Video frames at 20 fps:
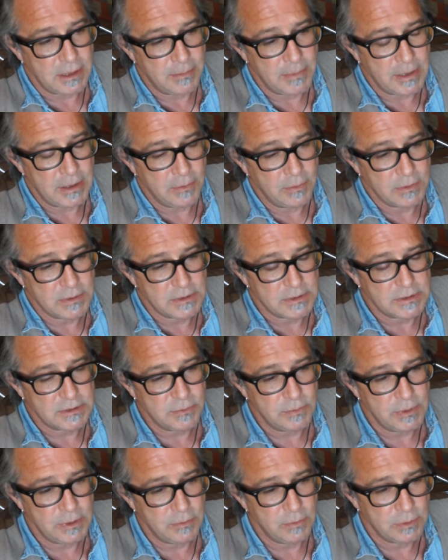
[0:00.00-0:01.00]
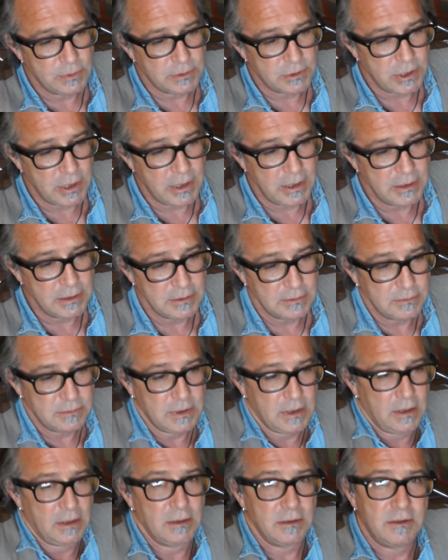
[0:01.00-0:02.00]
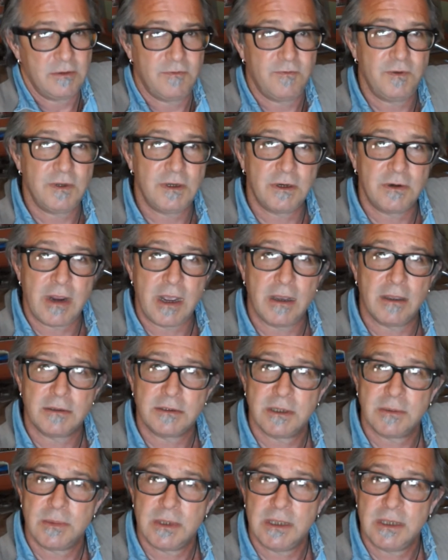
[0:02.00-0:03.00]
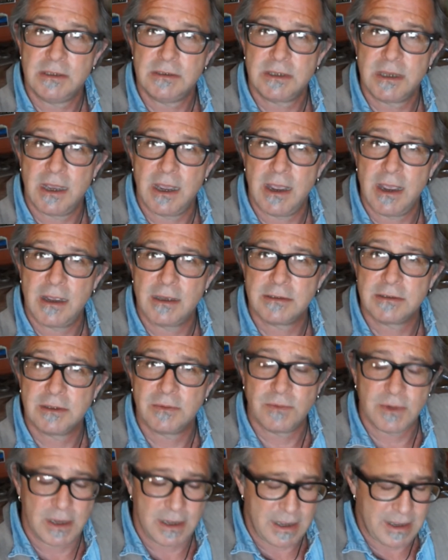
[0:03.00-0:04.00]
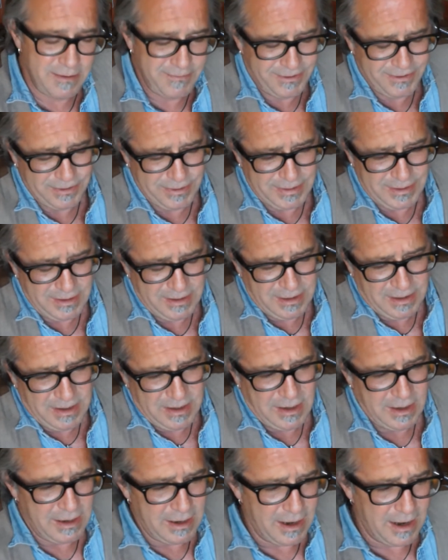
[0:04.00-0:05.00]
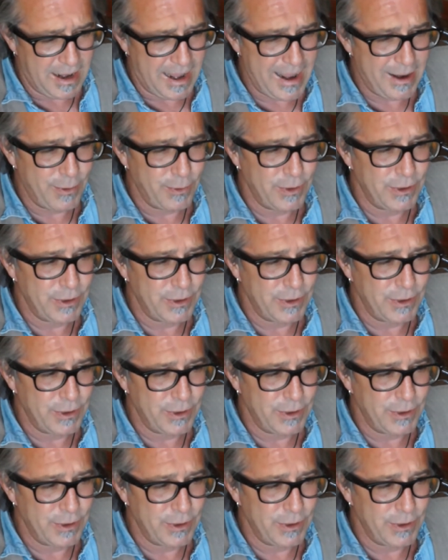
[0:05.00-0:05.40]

I mean, we were trying to figure out some of these gags and what have you, and how